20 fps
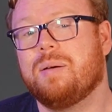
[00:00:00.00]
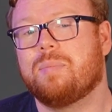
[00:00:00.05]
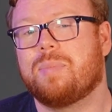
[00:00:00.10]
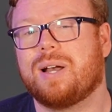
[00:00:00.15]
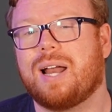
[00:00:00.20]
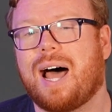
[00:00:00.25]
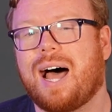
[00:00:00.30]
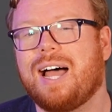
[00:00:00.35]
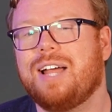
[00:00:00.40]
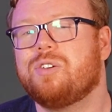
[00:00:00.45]

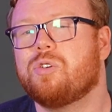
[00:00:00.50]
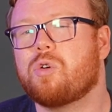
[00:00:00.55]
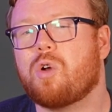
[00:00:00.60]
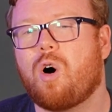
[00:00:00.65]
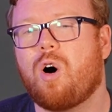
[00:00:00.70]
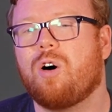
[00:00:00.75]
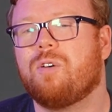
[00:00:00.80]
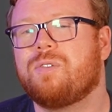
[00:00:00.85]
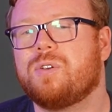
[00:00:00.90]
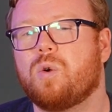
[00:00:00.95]
but I don't
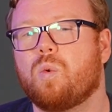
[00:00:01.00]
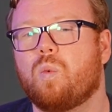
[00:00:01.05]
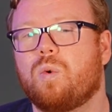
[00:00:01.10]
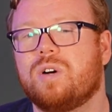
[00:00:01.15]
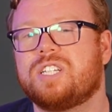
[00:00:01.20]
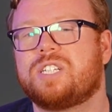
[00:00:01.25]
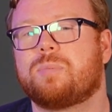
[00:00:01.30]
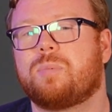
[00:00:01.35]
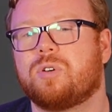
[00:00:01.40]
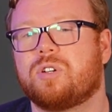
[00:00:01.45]
often
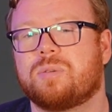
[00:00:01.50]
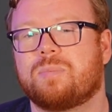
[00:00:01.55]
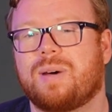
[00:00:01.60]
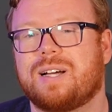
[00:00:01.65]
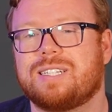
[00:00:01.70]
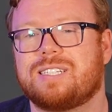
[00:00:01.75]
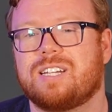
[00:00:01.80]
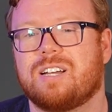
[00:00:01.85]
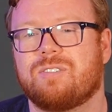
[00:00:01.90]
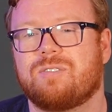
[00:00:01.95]
whisper to
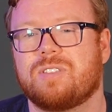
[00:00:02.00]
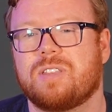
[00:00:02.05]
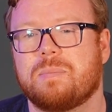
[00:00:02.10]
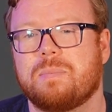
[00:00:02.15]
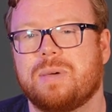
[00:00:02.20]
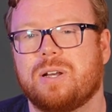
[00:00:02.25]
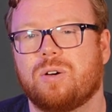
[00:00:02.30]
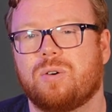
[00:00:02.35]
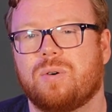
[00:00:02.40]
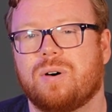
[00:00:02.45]
myself in the
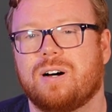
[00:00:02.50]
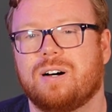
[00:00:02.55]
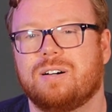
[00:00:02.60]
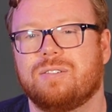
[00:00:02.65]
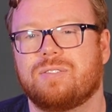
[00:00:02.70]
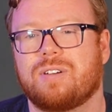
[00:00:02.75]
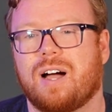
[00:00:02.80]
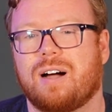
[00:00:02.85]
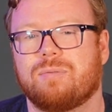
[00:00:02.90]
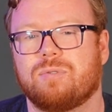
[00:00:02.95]
middle
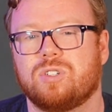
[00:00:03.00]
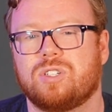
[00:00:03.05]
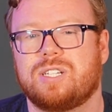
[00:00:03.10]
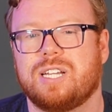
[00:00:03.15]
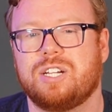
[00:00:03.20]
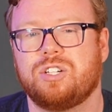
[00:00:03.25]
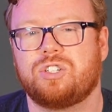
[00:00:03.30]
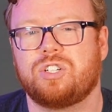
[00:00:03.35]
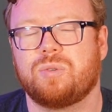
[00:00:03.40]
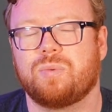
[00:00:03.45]
of
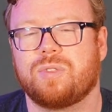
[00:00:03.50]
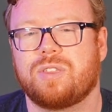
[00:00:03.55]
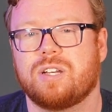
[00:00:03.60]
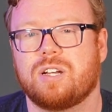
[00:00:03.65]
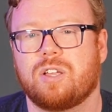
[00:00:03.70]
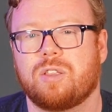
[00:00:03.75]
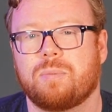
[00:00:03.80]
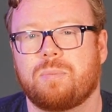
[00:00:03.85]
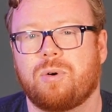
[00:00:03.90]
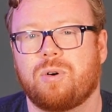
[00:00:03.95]
conversation with
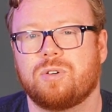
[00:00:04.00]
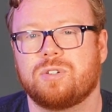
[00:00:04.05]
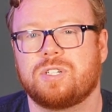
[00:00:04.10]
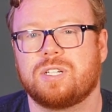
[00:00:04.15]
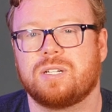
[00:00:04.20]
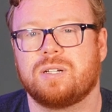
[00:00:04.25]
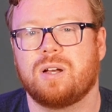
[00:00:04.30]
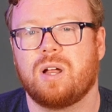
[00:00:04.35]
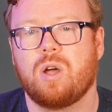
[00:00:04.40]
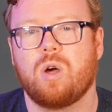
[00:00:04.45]
another
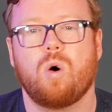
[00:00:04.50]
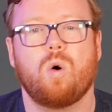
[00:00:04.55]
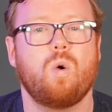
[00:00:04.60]
person